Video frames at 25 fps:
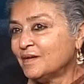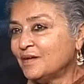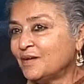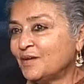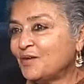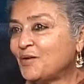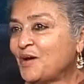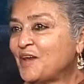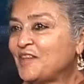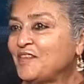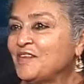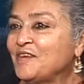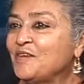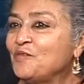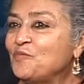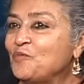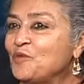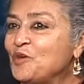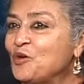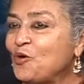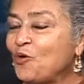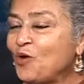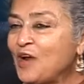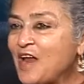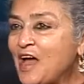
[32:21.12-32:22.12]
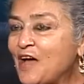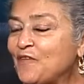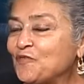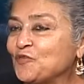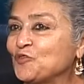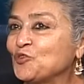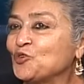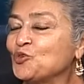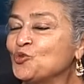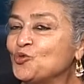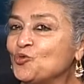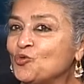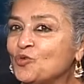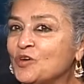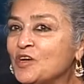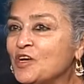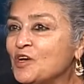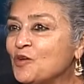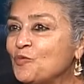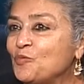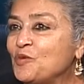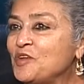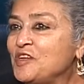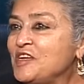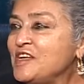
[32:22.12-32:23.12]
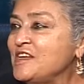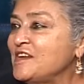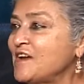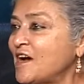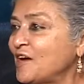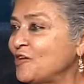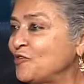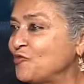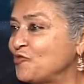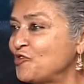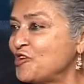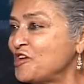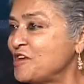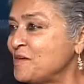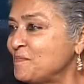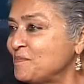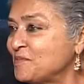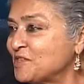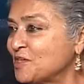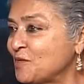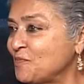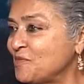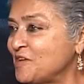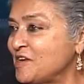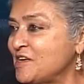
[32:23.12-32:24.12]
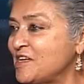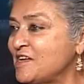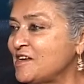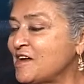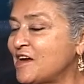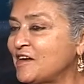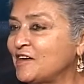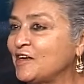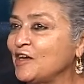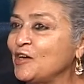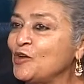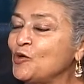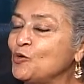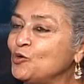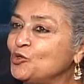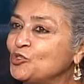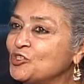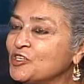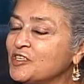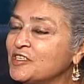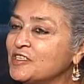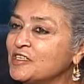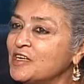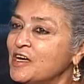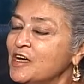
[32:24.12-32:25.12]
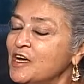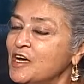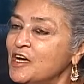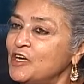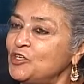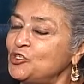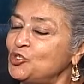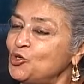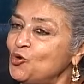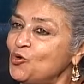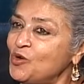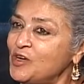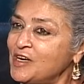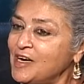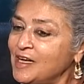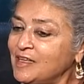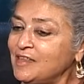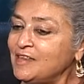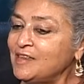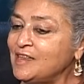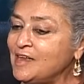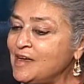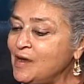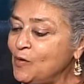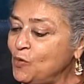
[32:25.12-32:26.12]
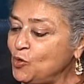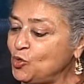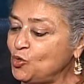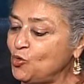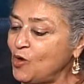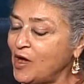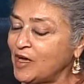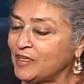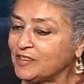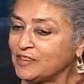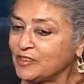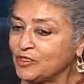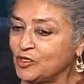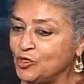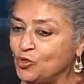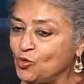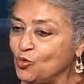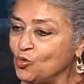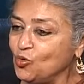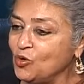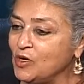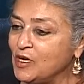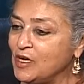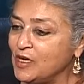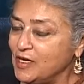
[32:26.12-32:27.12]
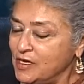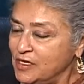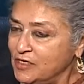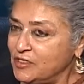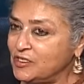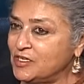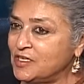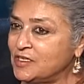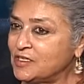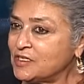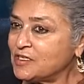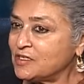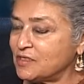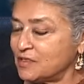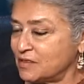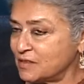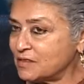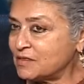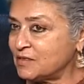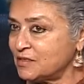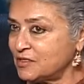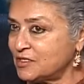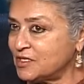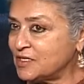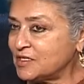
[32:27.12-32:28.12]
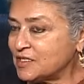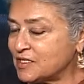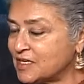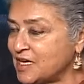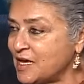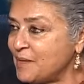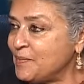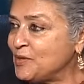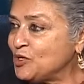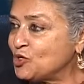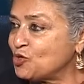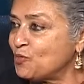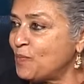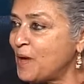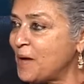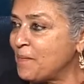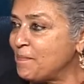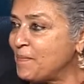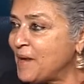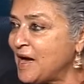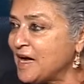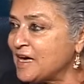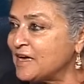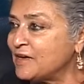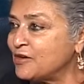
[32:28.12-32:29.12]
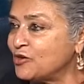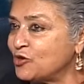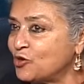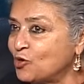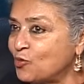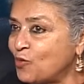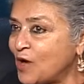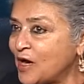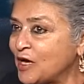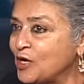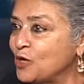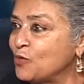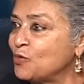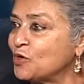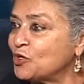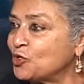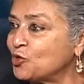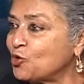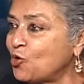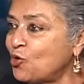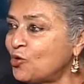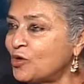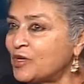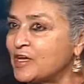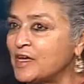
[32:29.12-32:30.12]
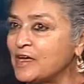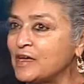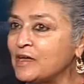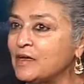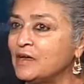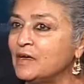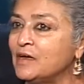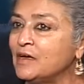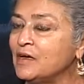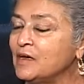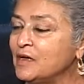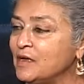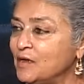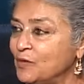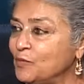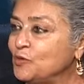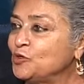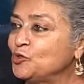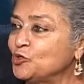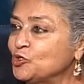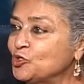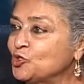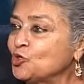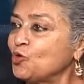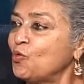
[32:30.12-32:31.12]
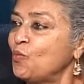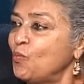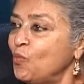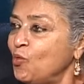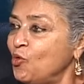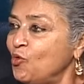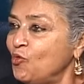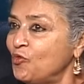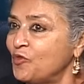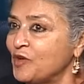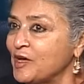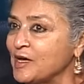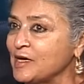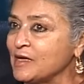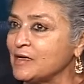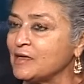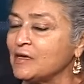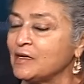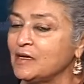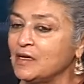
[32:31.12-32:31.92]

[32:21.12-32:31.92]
No, I think we all have to, we need our dreams and we need our delusions. Ashok, another thing I want to ask you, just came into my mind, while you were talking, which was so moving.